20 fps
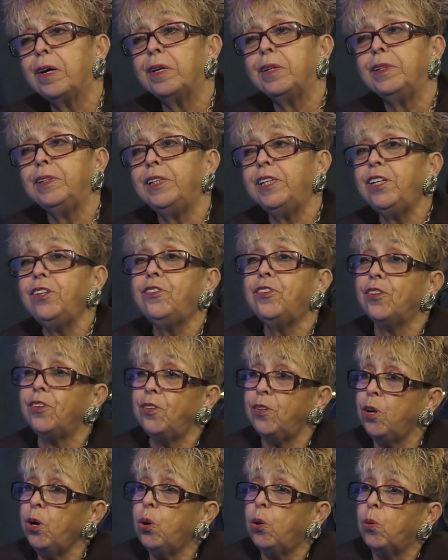need to
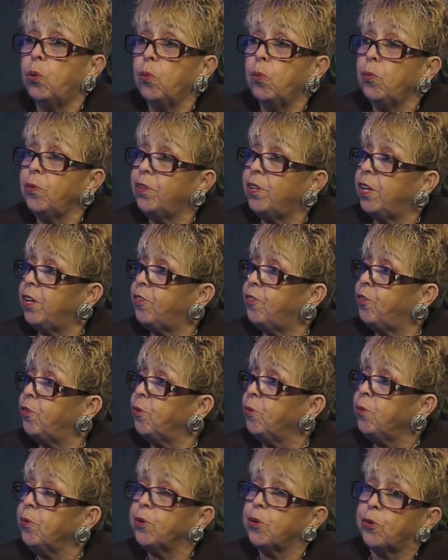know that
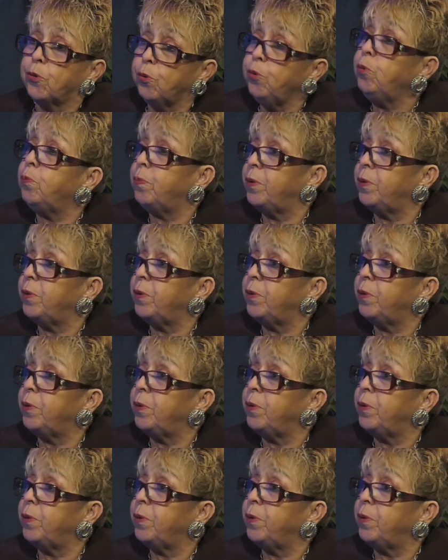your group